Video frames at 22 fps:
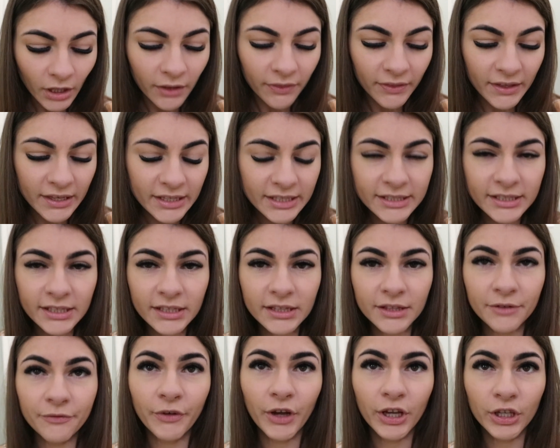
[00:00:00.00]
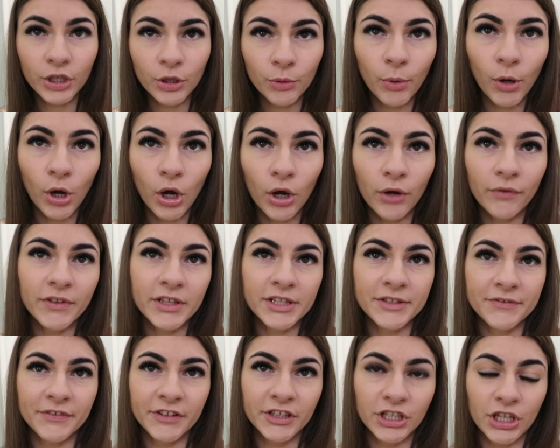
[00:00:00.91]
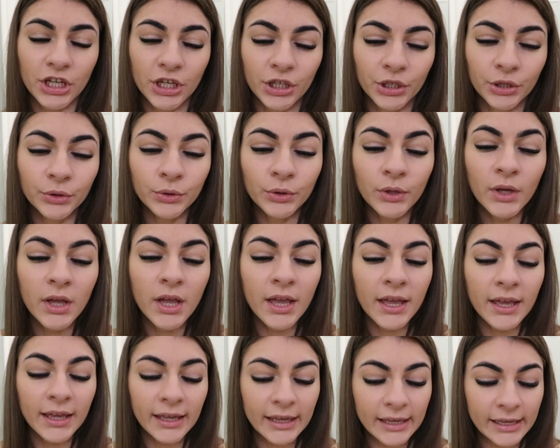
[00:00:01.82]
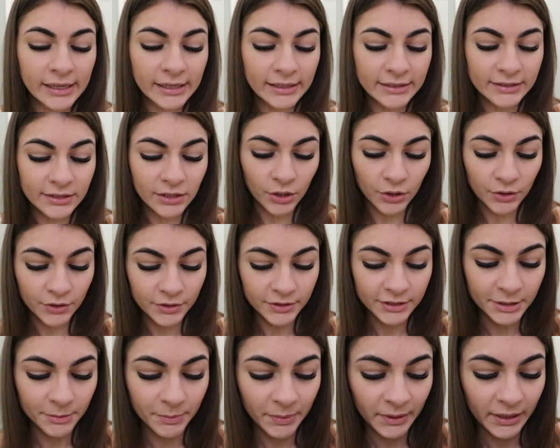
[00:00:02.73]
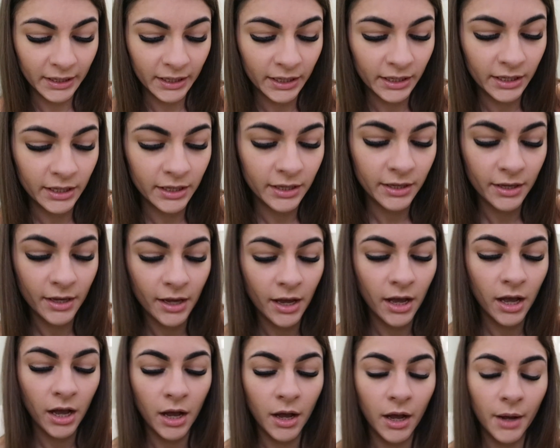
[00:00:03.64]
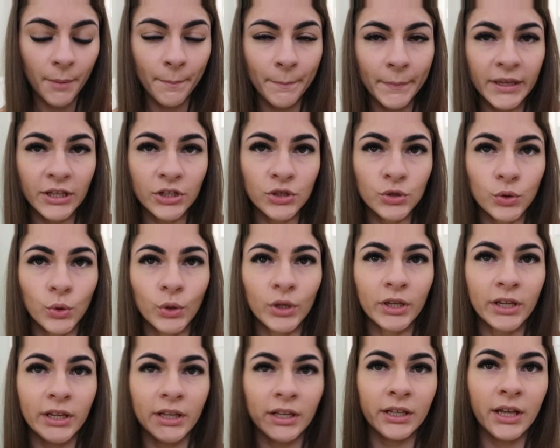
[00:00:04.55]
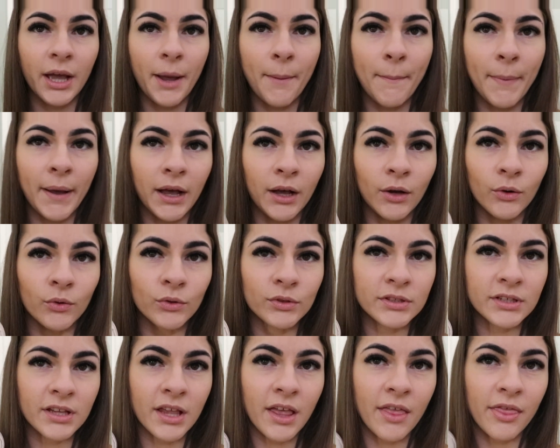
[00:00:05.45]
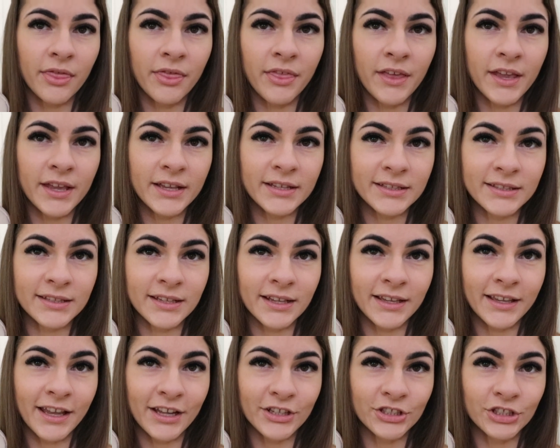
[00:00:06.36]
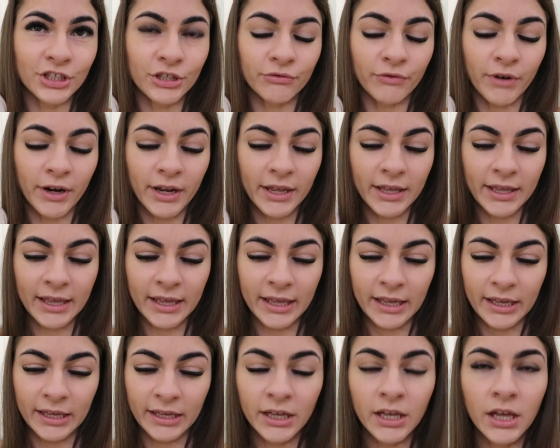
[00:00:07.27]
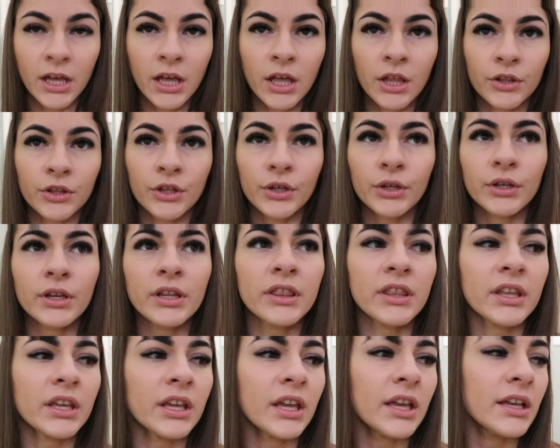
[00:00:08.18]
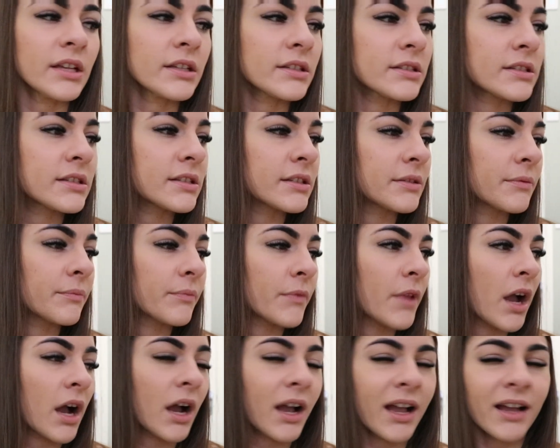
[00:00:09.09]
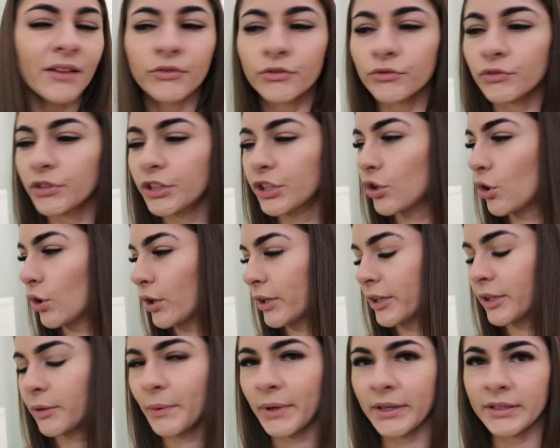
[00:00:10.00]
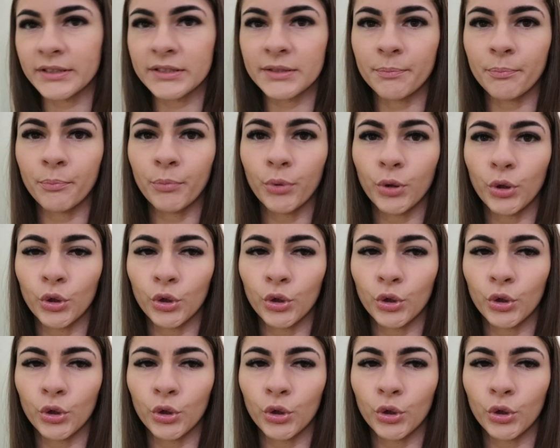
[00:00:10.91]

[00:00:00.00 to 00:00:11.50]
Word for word: this the final part of this video is going to be me talking about this gadget right here the only thing is i haven't really got anywhere to put